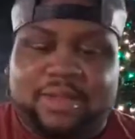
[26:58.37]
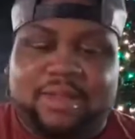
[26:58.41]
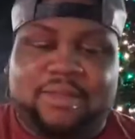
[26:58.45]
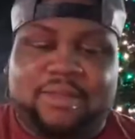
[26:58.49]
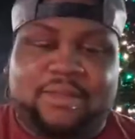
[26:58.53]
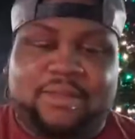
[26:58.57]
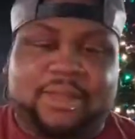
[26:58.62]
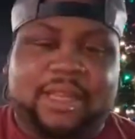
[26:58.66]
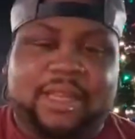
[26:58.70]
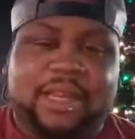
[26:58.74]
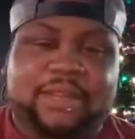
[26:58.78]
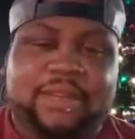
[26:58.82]

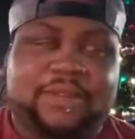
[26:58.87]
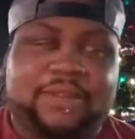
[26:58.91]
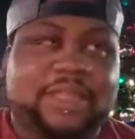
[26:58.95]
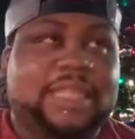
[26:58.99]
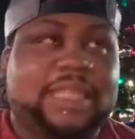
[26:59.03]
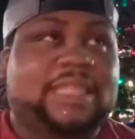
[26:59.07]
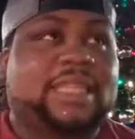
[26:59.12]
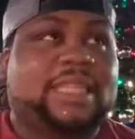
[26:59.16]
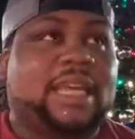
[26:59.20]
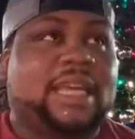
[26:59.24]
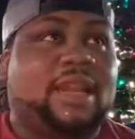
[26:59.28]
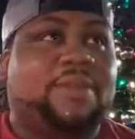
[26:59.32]
Thanks for just
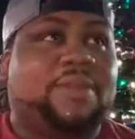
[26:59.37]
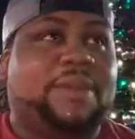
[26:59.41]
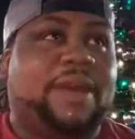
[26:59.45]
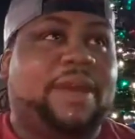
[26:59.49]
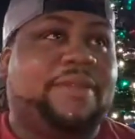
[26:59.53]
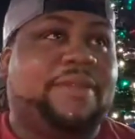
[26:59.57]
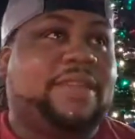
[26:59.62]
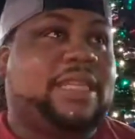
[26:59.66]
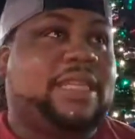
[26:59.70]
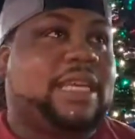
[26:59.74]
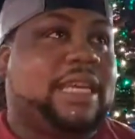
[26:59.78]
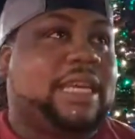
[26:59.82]
telling
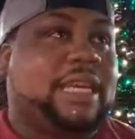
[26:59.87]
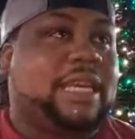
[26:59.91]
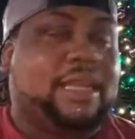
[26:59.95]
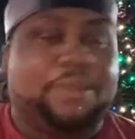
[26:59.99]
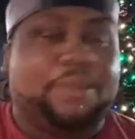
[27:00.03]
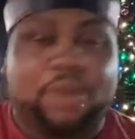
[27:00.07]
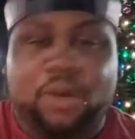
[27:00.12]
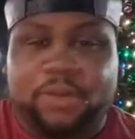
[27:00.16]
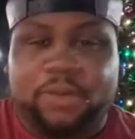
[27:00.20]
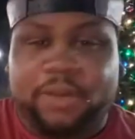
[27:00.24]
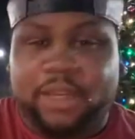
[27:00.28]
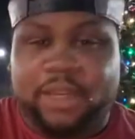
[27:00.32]
everything in the
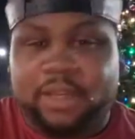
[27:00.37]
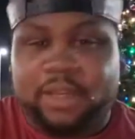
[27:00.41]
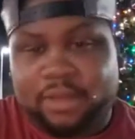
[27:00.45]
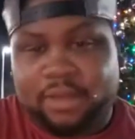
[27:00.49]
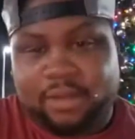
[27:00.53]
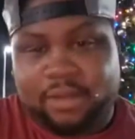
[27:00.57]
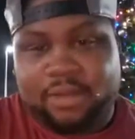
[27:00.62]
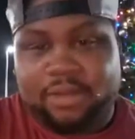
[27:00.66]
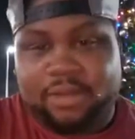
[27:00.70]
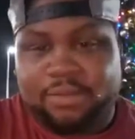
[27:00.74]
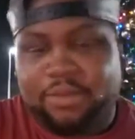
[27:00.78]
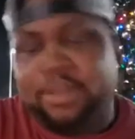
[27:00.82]
movie.
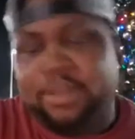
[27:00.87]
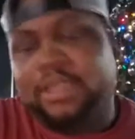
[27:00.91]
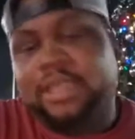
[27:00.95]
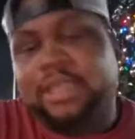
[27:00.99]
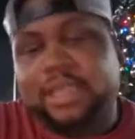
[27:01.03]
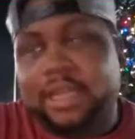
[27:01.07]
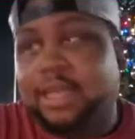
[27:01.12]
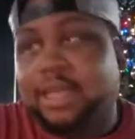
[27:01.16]
Appreciate that.